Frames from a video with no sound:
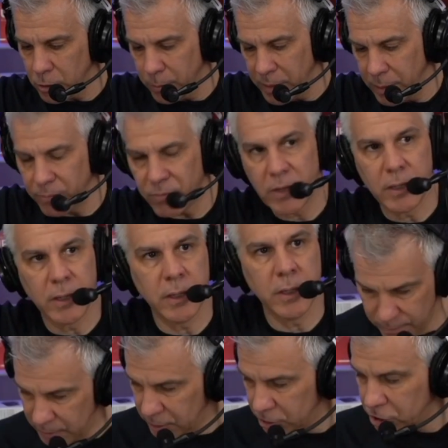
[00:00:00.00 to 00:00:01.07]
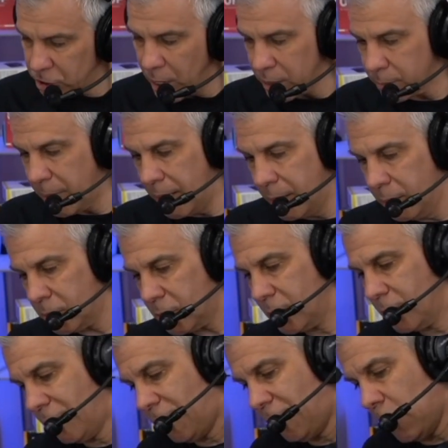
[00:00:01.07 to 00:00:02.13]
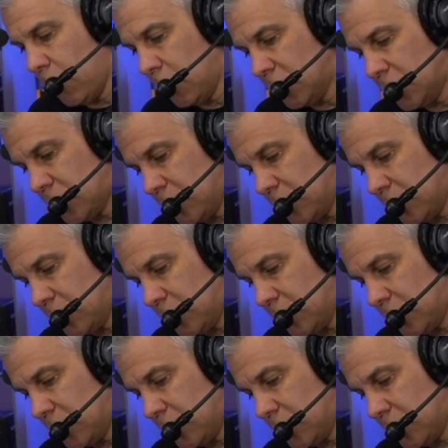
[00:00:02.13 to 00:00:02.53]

up the shock mount first.